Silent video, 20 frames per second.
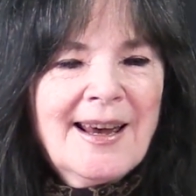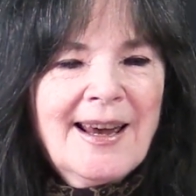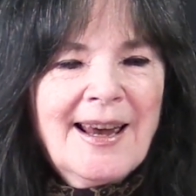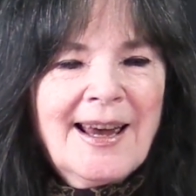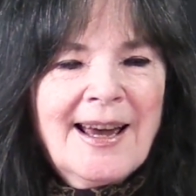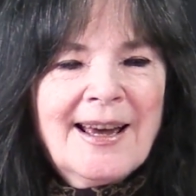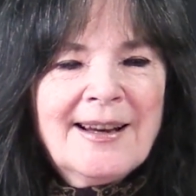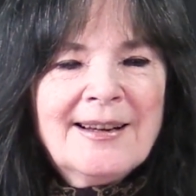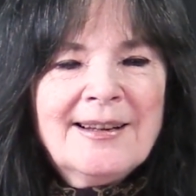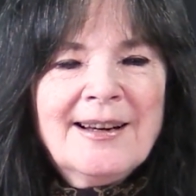
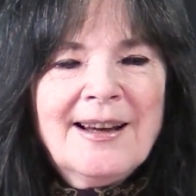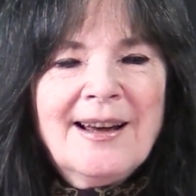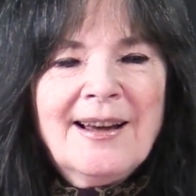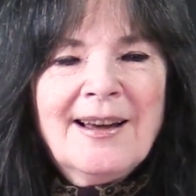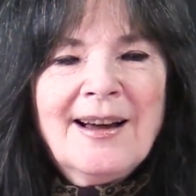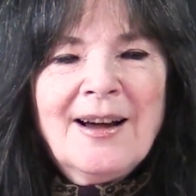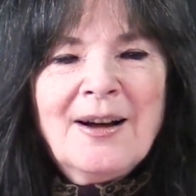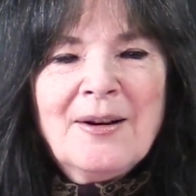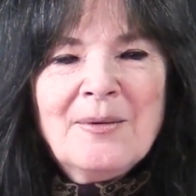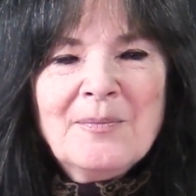And
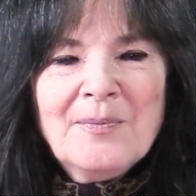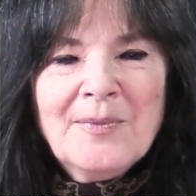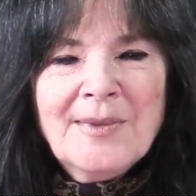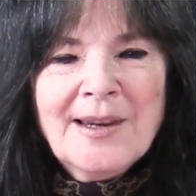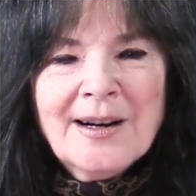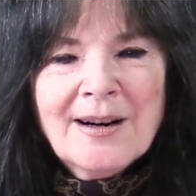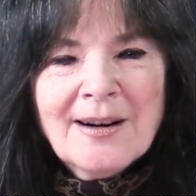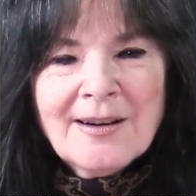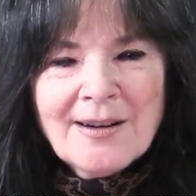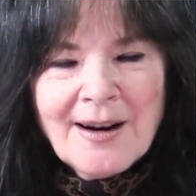
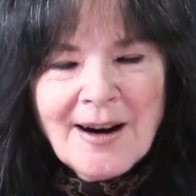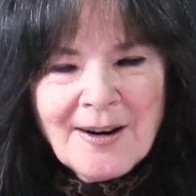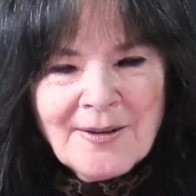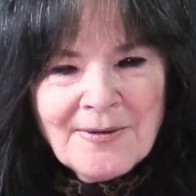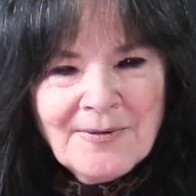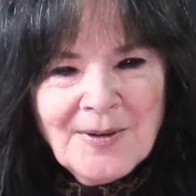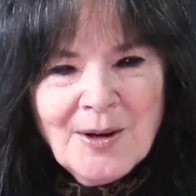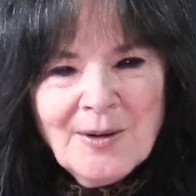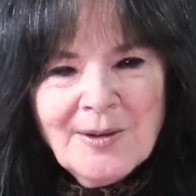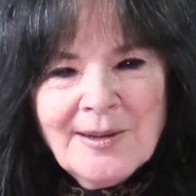there are a
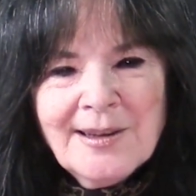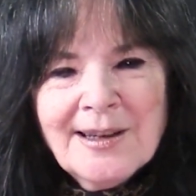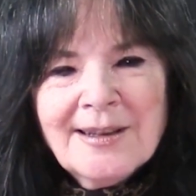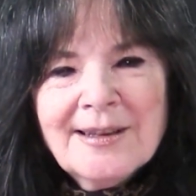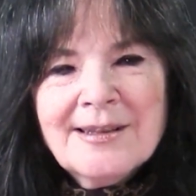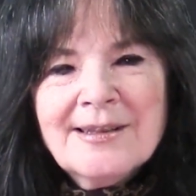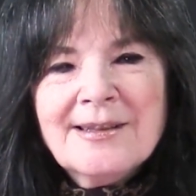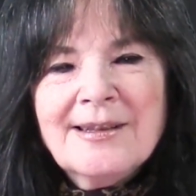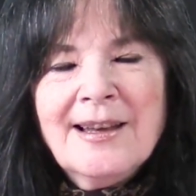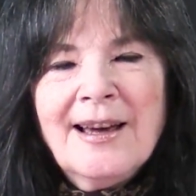few
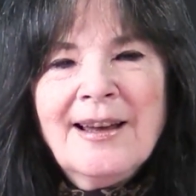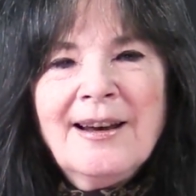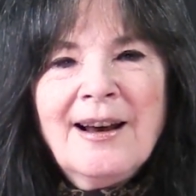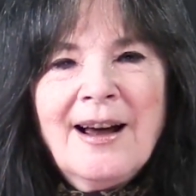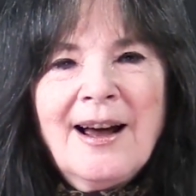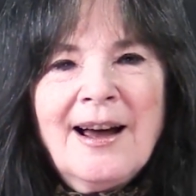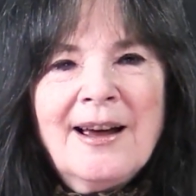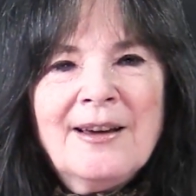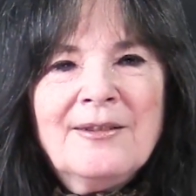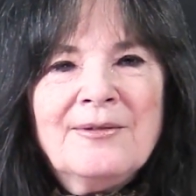things that
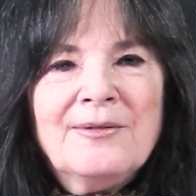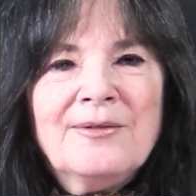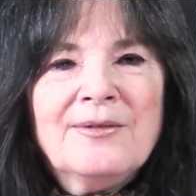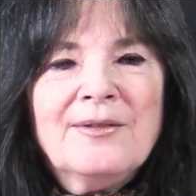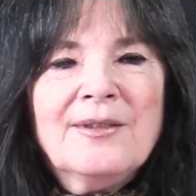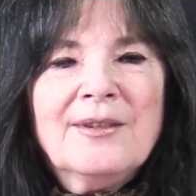I've